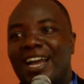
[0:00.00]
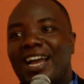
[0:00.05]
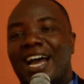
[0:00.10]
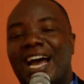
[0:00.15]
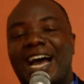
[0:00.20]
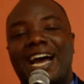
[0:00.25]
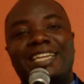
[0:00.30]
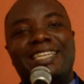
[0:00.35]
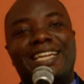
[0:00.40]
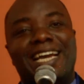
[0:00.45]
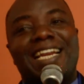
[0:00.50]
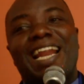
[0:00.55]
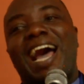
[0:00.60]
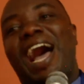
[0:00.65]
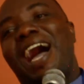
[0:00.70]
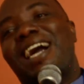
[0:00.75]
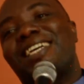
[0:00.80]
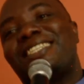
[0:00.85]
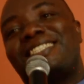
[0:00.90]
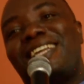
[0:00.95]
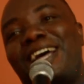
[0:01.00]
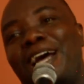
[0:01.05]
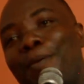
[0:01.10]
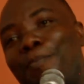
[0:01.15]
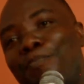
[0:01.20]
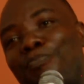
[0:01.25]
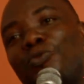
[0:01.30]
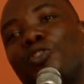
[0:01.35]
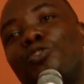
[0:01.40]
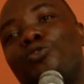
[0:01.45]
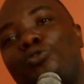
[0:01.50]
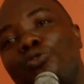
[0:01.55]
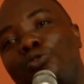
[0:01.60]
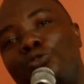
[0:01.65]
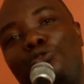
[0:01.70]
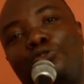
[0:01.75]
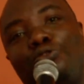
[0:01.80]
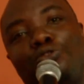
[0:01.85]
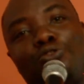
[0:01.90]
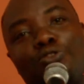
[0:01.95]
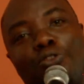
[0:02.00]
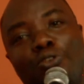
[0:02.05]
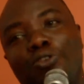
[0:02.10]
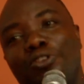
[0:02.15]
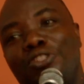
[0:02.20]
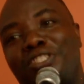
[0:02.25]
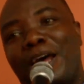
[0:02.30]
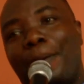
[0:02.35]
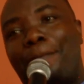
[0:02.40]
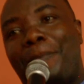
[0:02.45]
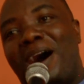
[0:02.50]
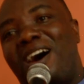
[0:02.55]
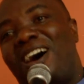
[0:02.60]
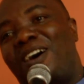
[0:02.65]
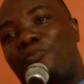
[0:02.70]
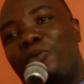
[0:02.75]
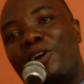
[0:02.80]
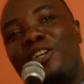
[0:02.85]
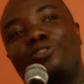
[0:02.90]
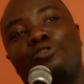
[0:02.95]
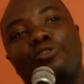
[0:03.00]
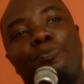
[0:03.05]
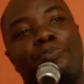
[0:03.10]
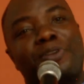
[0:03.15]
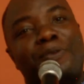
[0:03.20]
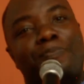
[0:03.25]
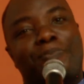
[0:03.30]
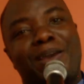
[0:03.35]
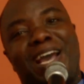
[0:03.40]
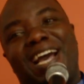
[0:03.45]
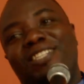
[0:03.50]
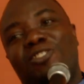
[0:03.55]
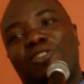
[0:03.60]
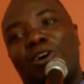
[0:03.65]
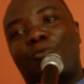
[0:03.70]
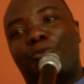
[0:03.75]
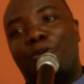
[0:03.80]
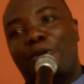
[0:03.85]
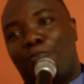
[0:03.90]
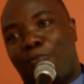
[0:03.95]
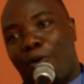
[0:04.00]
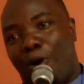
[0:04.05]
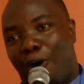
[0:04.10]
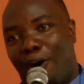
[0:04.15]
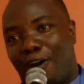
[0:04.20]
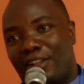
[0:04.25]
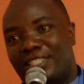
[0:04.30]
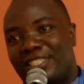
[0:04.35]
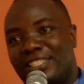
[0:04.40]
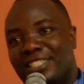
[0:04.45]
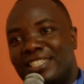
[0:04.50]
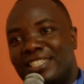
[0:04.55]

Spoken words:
and then ask them to use the PowerPoint to prepare some reports.